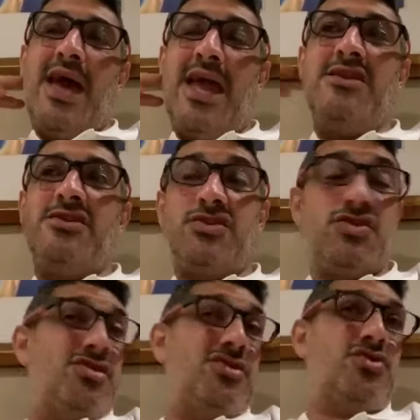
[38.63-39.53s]
Henderson
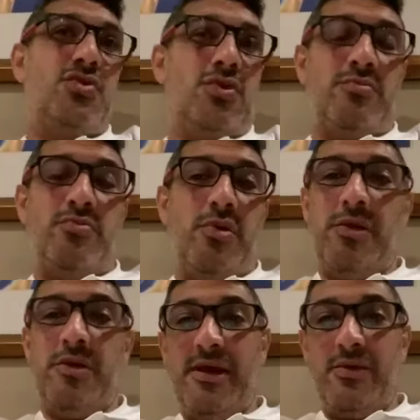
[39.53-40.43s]
should have scored and
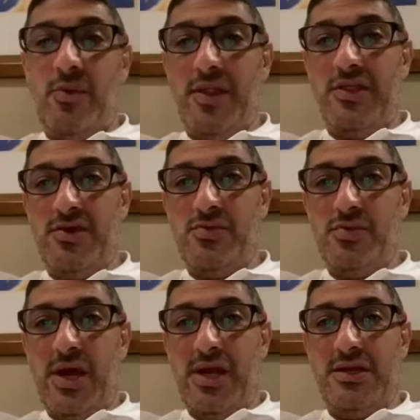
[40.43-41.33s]
probably made it 1-0,
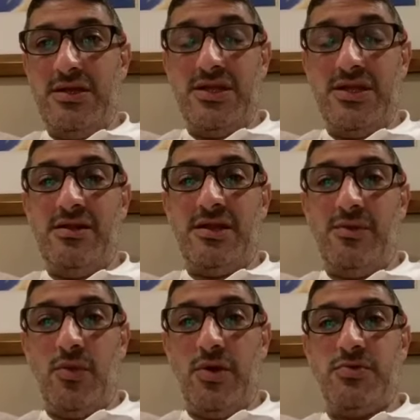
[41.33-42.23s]
and he didn't. I
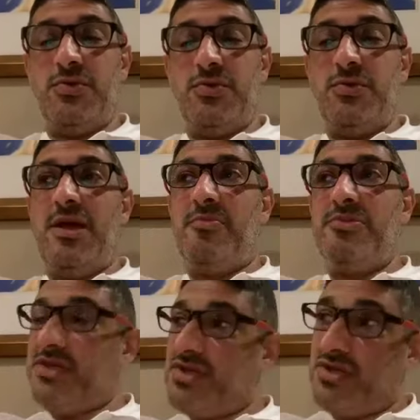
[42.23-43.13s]
don't know what he was doing in that
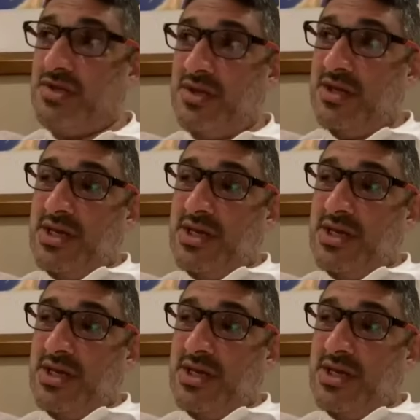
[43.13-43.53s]
position.